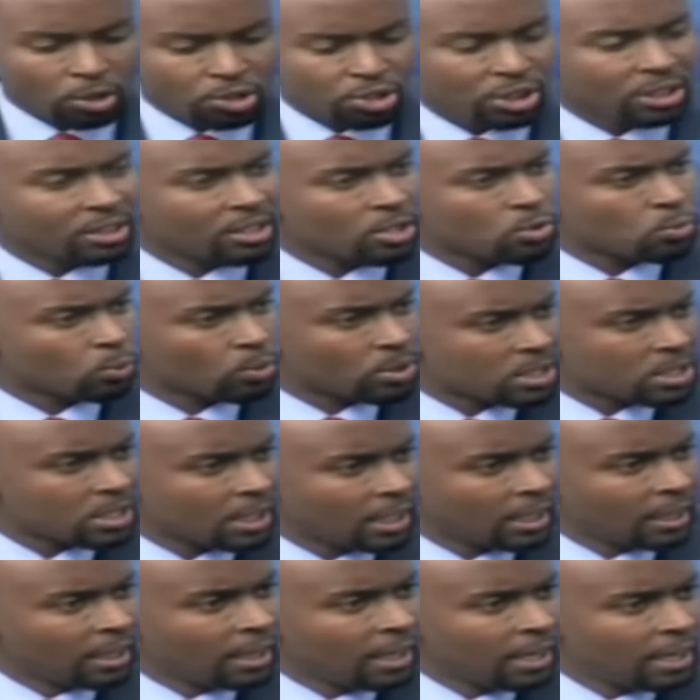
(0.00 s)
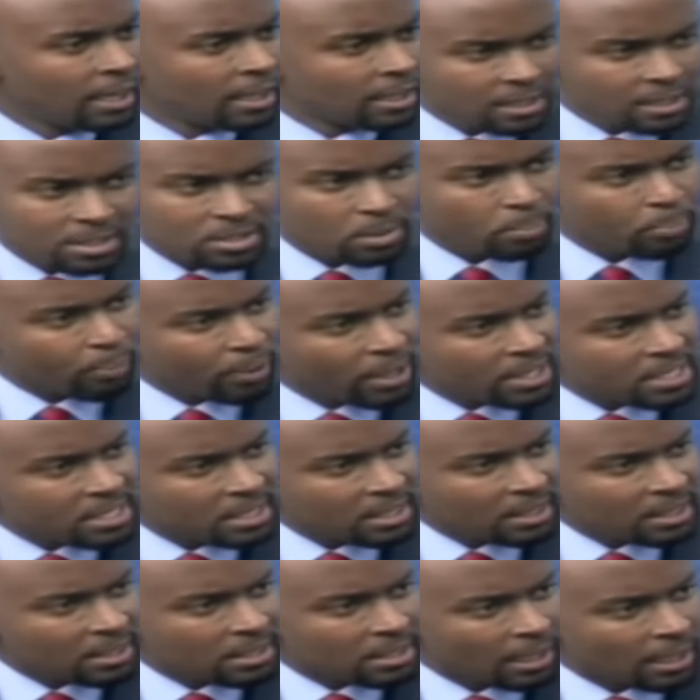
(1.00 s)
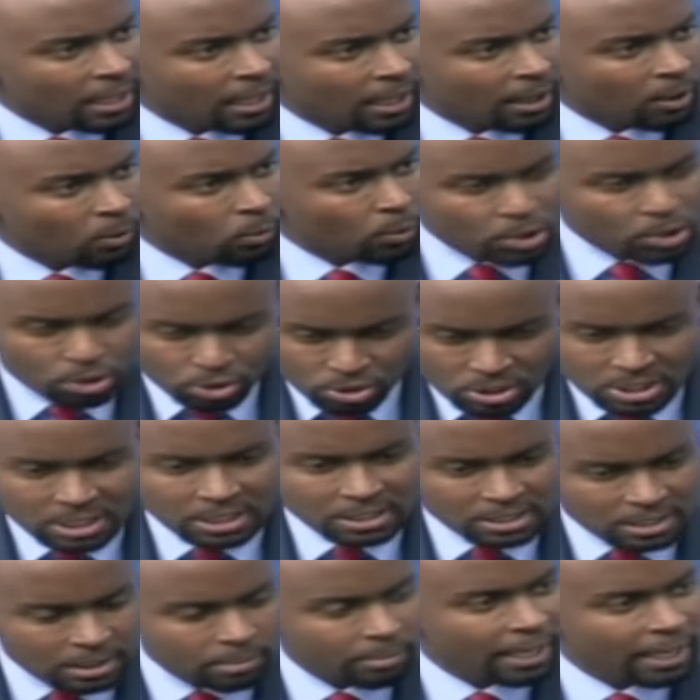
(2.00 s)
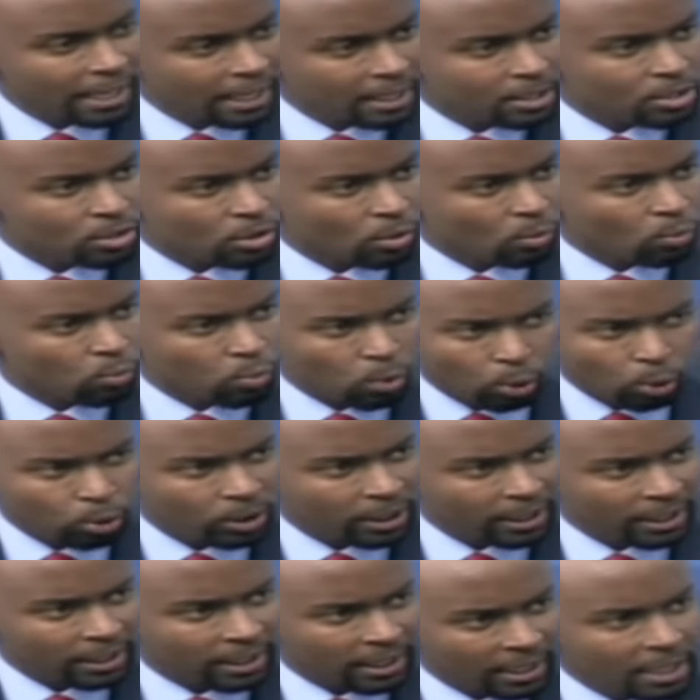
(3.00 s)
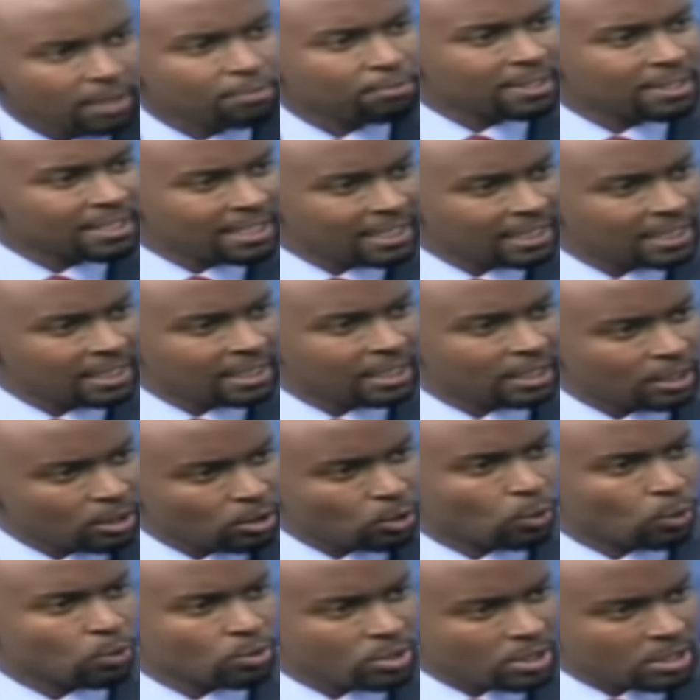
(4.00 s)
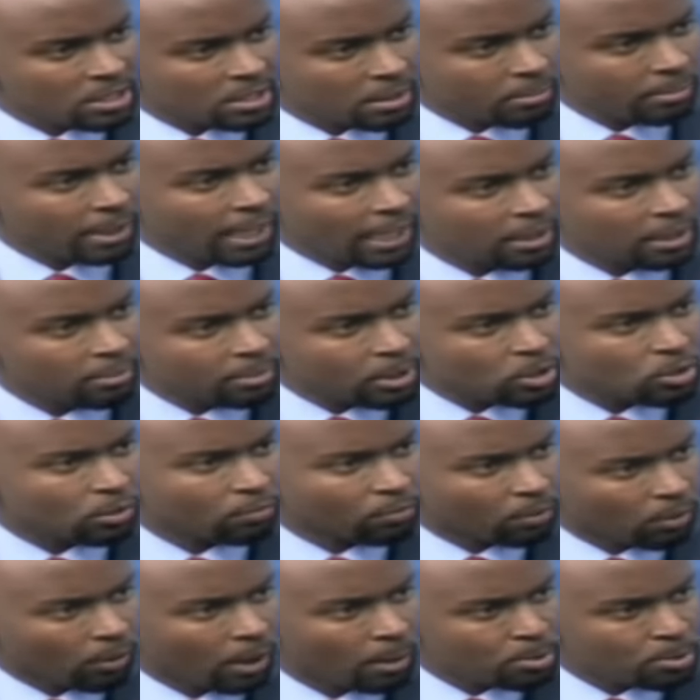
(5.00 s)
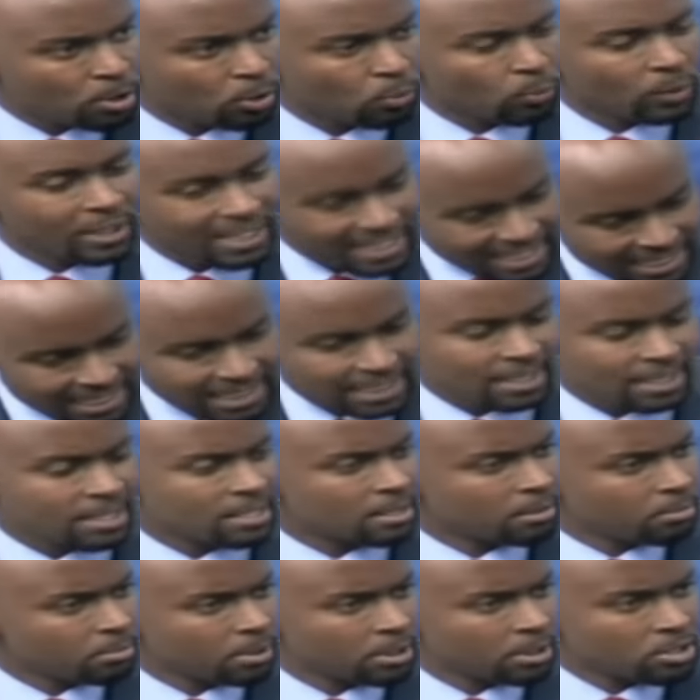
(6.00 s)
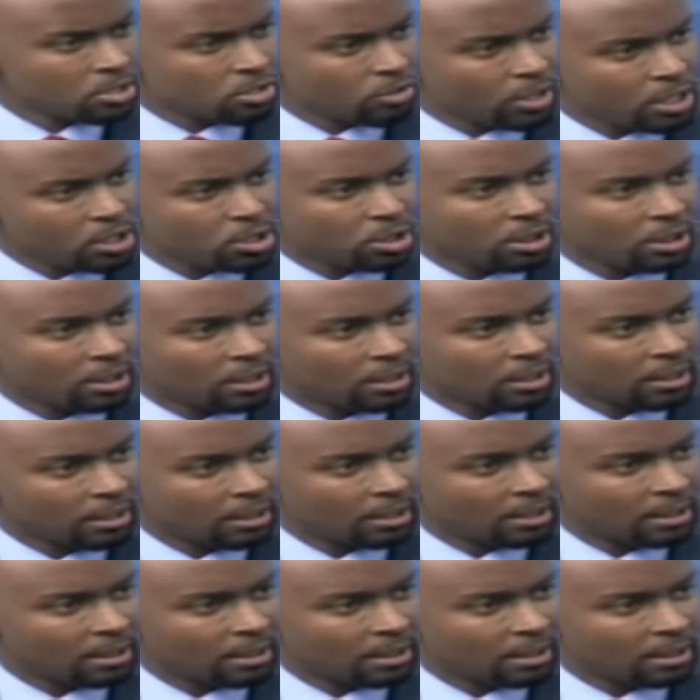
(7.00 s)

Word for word: watching this would say, he's a president. Uh, we should see some heads rolling if indeed he knows there's some elements of corruption within his administration.